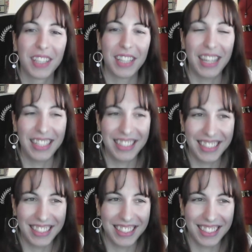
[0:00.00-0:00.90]
And
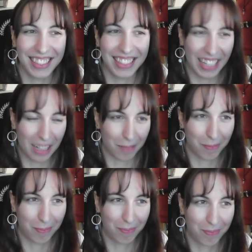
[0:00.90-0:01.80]
yeah,
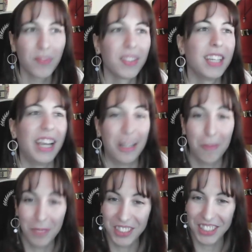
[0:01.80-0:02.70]
I hope
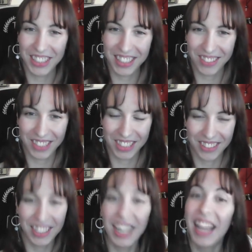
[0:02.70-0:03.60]
you enjoyed this video,
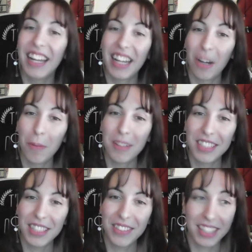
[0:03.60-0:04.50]
and I hope I
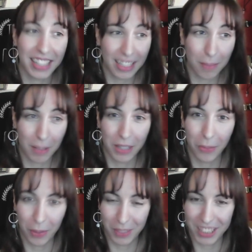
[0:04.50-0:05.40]
see you in the next part
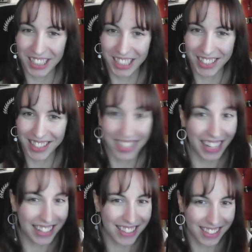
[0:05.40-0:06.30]
when we check out the
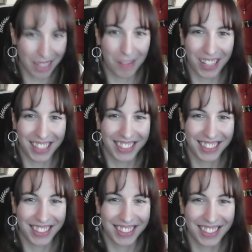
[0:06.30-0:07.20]
next stigma.
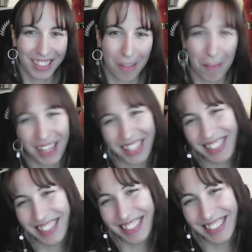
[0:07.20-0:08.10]
Bye!